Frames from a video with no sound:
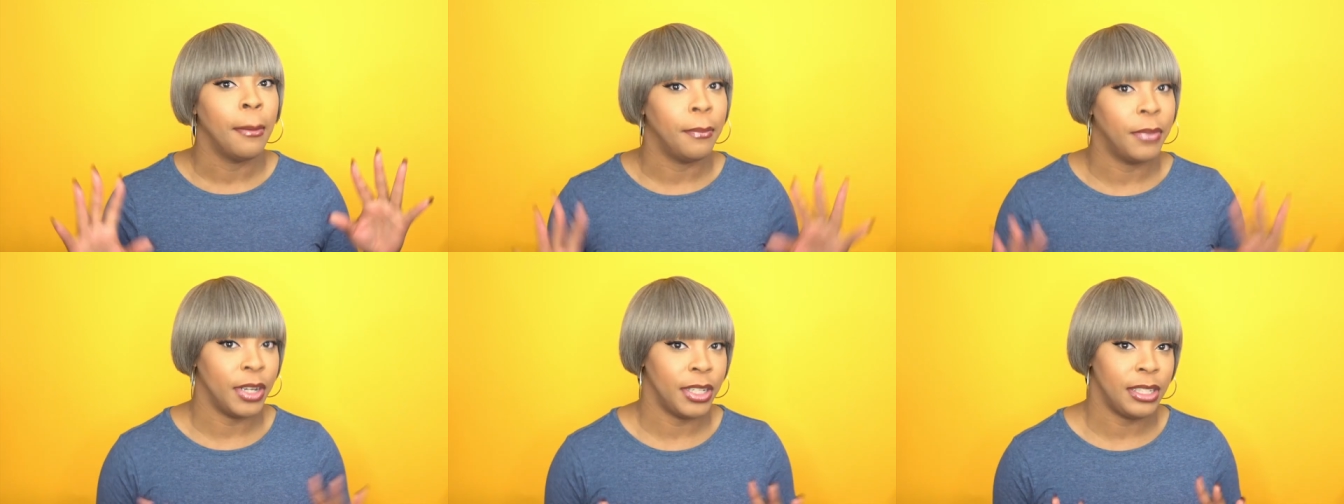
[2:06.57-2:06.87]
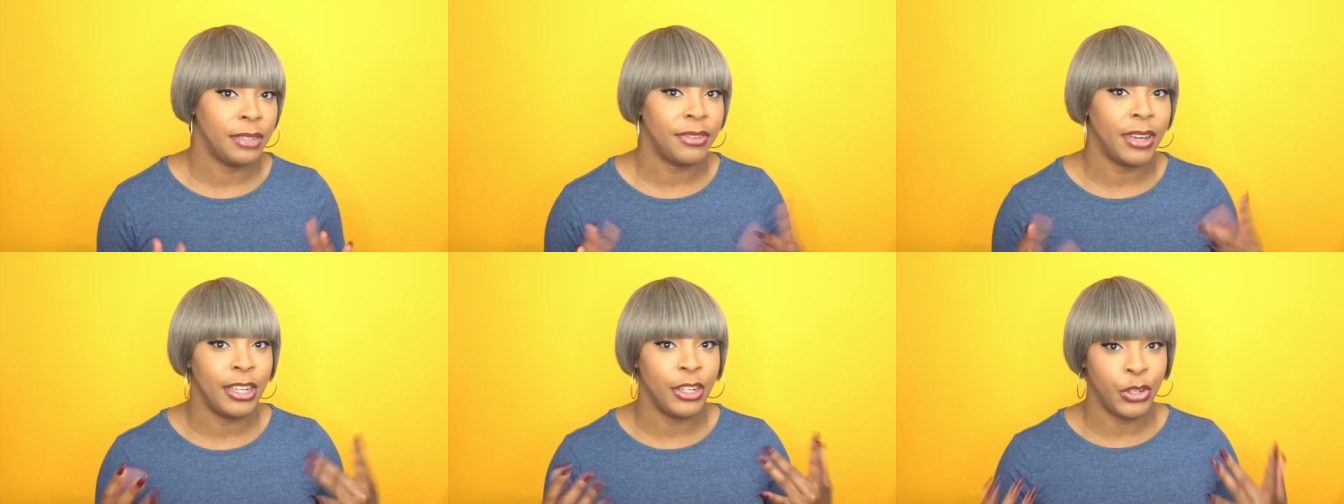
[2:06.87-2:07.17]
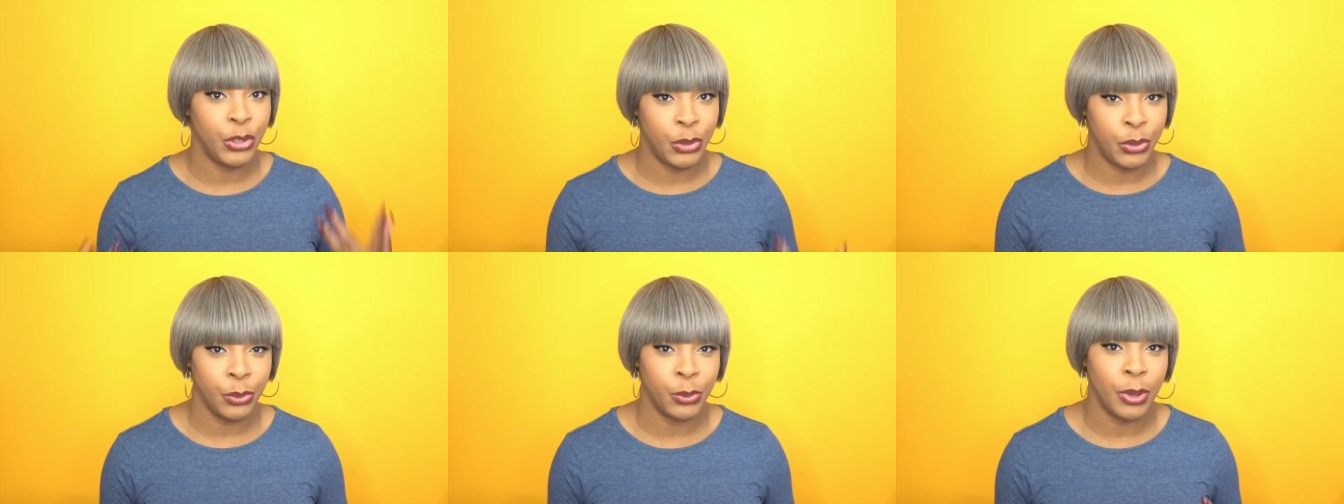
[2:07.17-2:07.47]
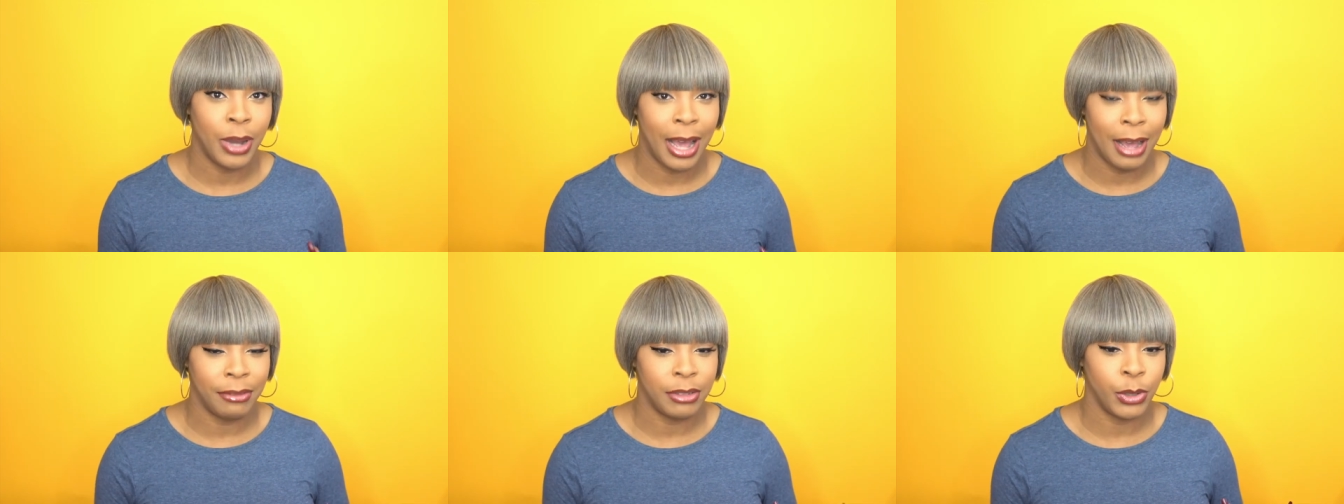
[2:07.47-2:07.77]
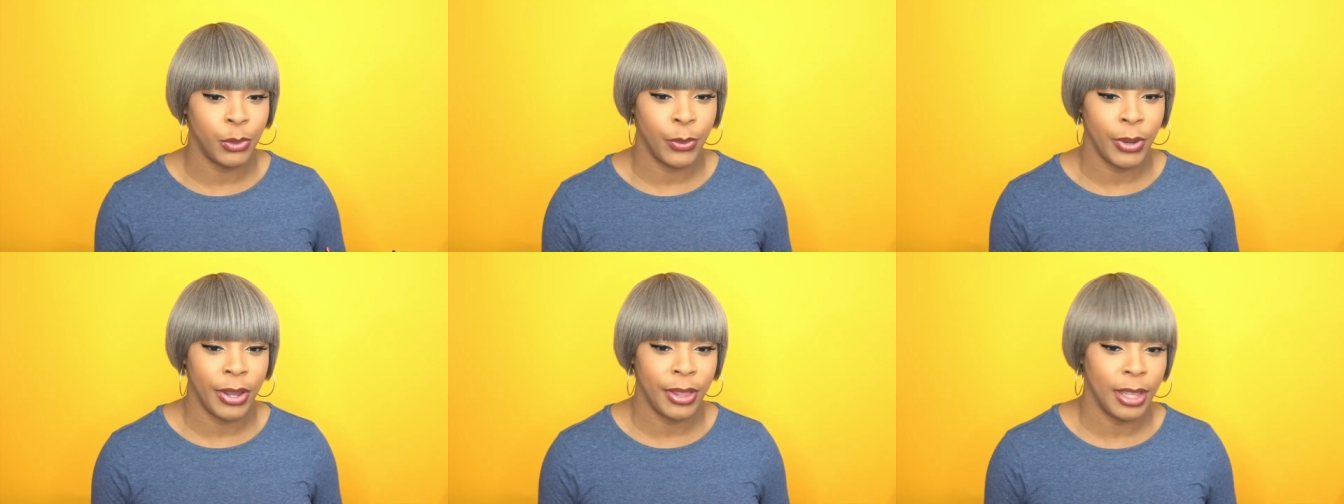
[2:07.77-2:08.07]
but if I do have
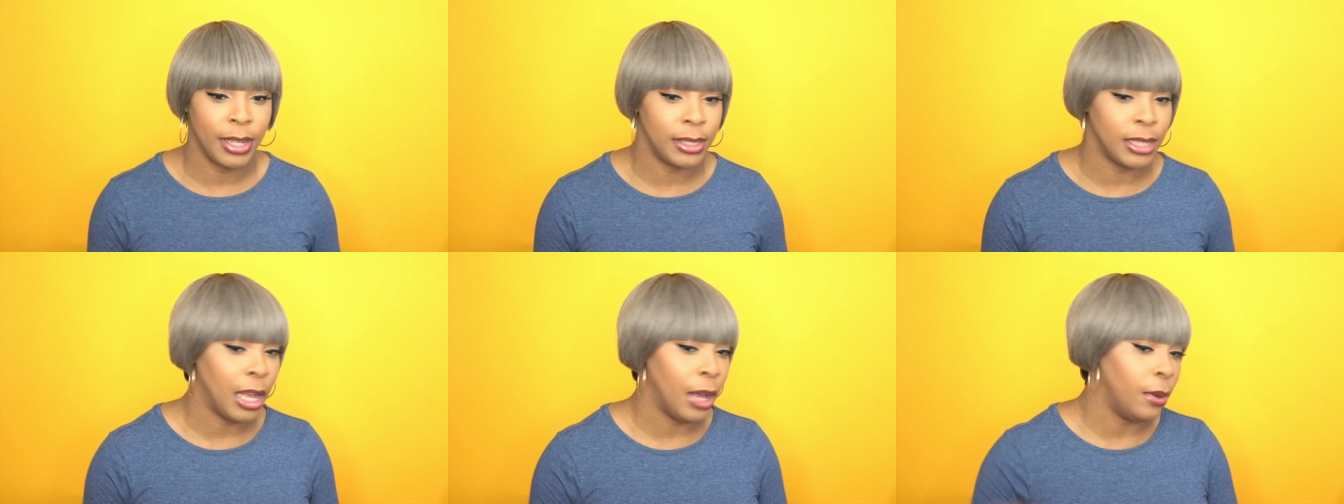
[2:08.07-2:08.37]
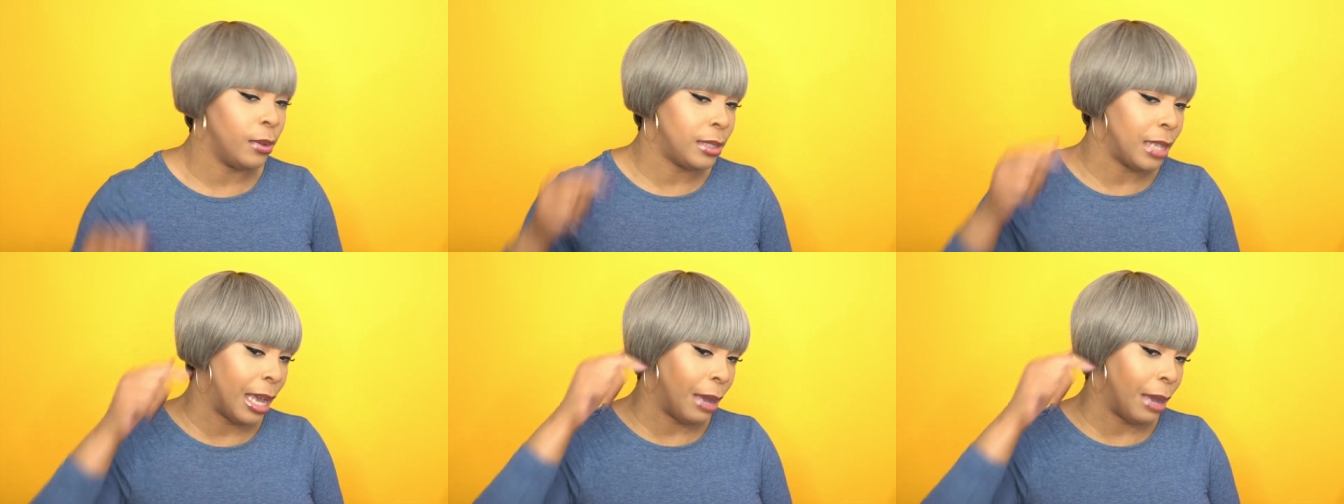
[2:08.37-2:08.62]
to wear this out,